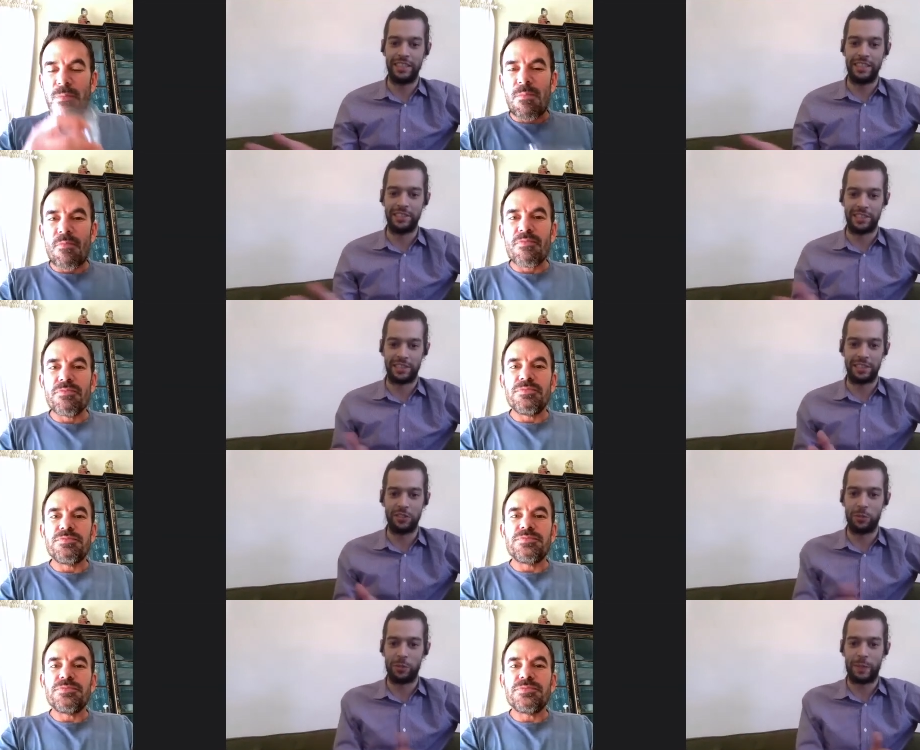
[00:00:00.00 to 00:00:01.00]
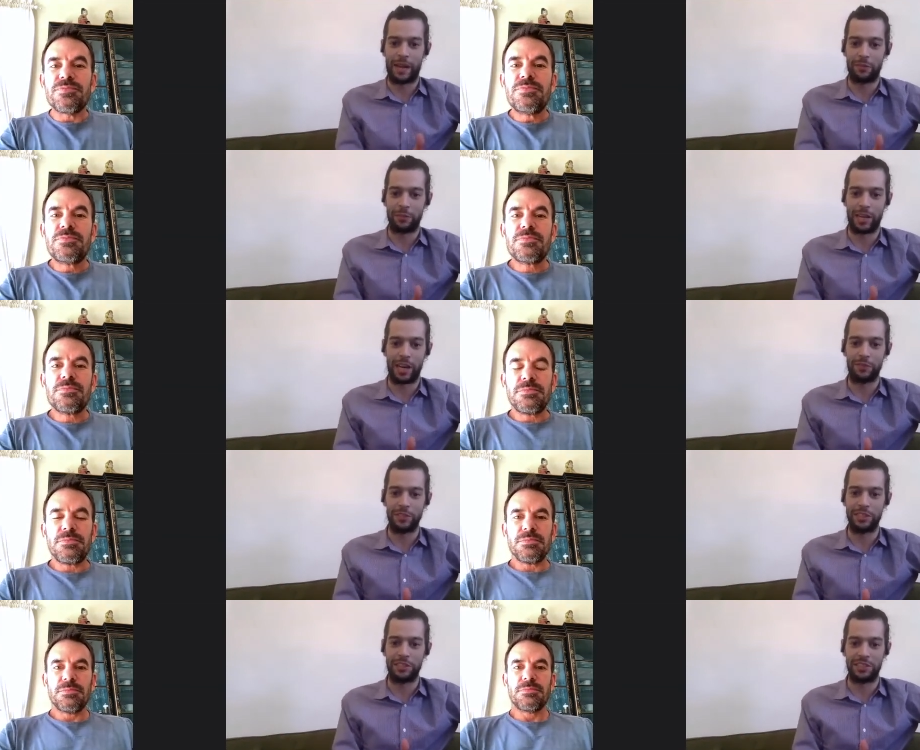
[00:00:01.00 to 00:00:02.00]
Speaker 1: easing a little bit back from
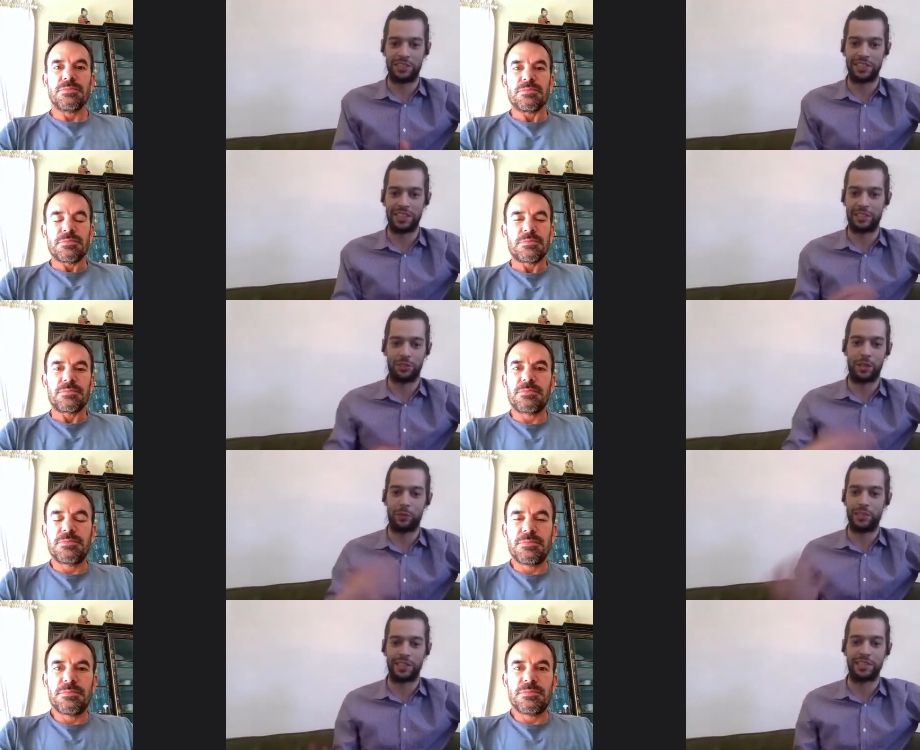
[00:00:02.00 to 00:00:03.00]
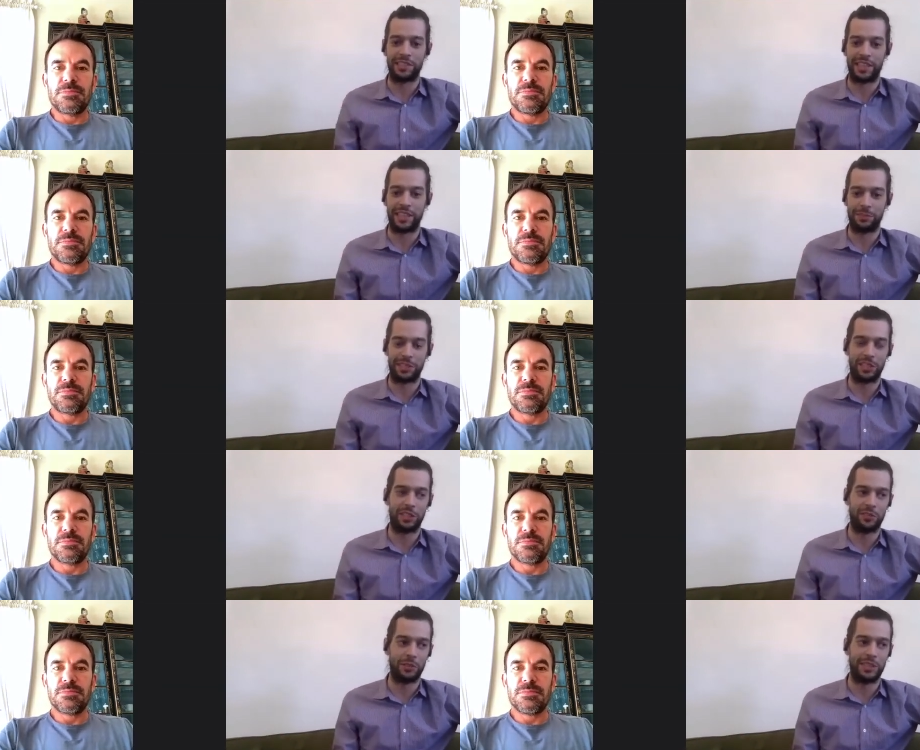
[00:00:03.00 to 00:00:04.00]
coffee just to like try to resensitize
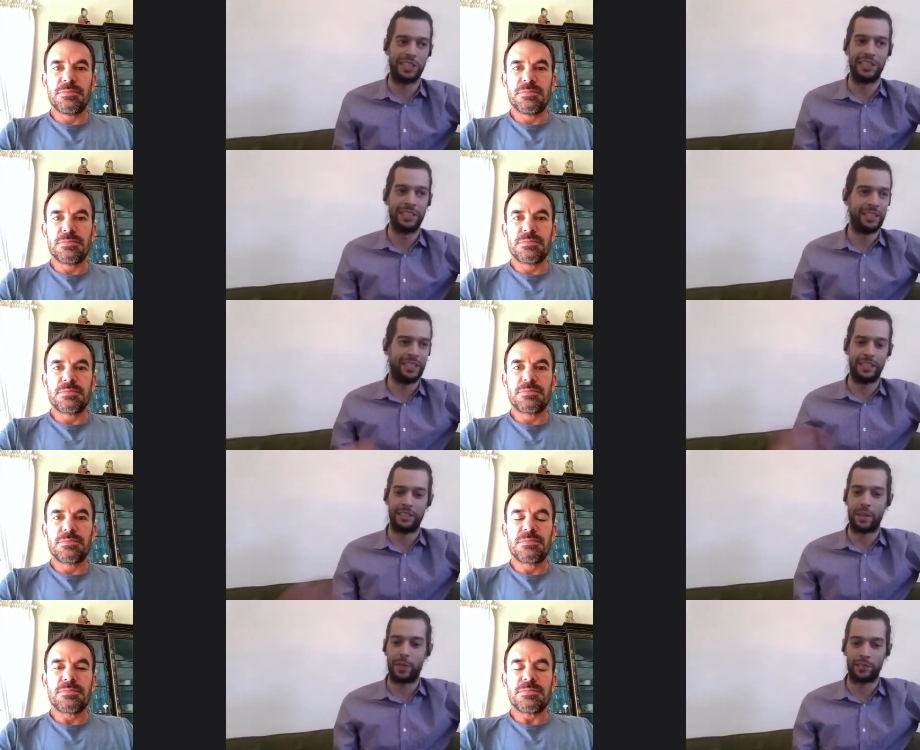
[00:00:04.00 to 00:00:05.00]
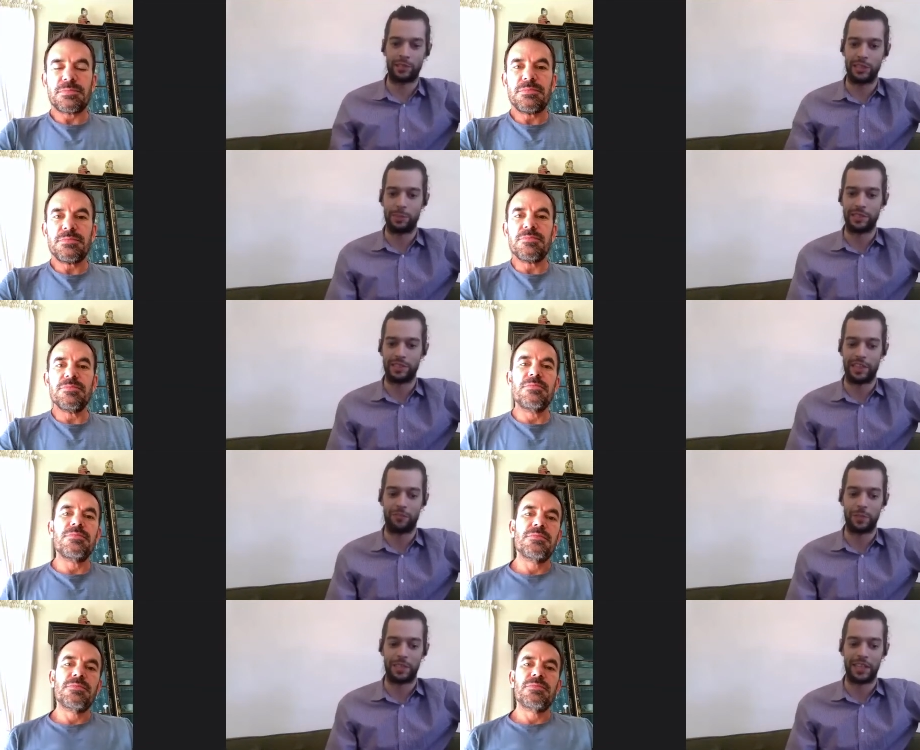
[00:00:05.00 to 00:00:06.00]
myself to it and get better sleep and
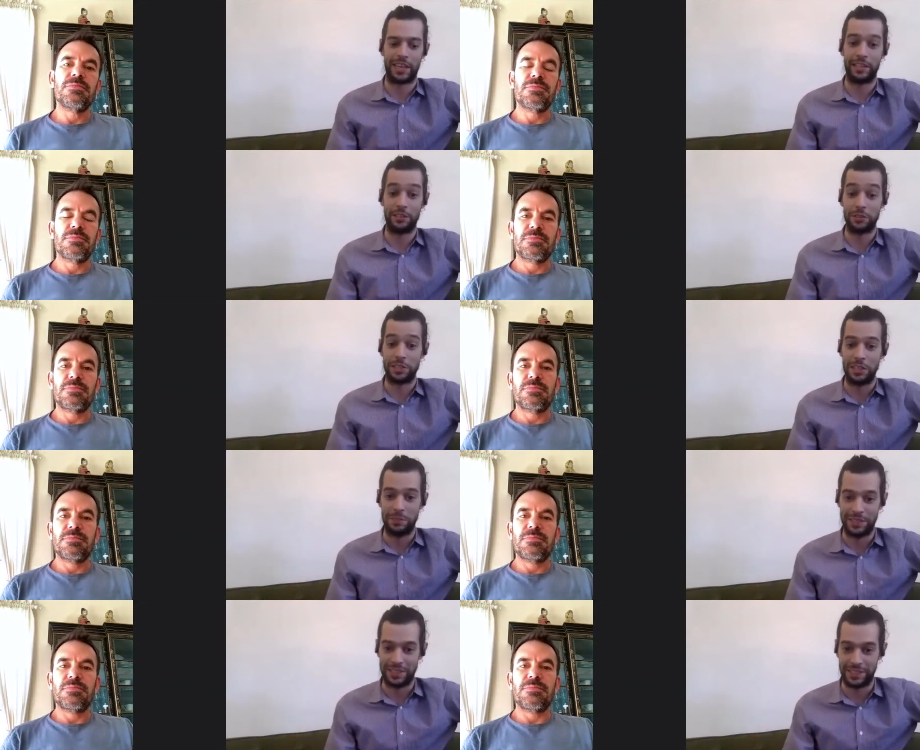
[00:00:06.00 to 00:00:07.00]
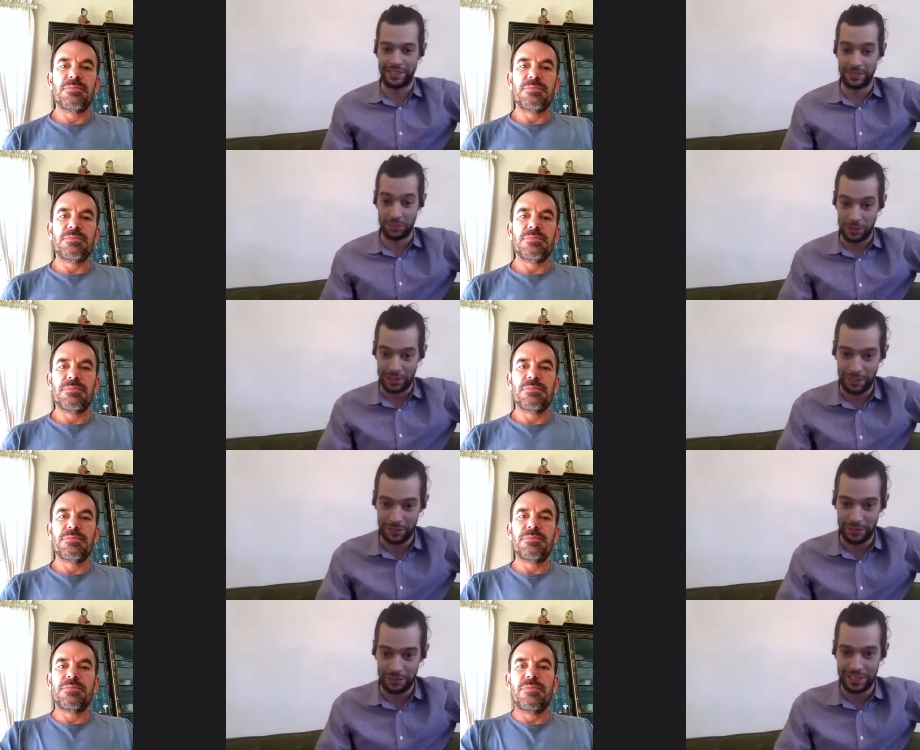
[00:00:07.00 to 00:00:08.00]
stuff. But uh, you're telling me to drink
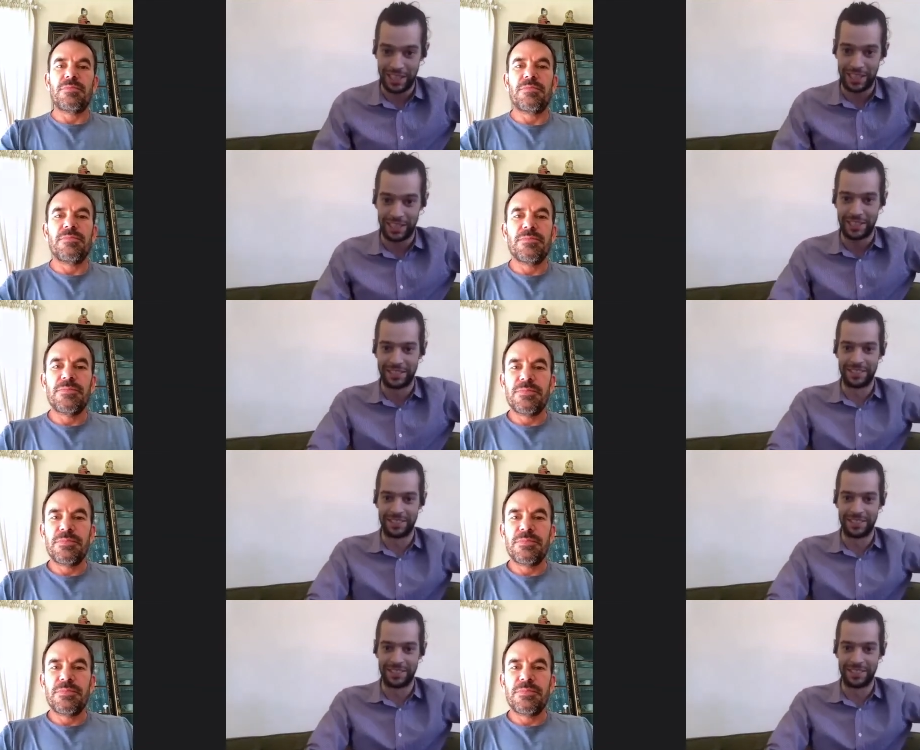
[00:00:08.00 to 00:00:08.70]
coffee every day,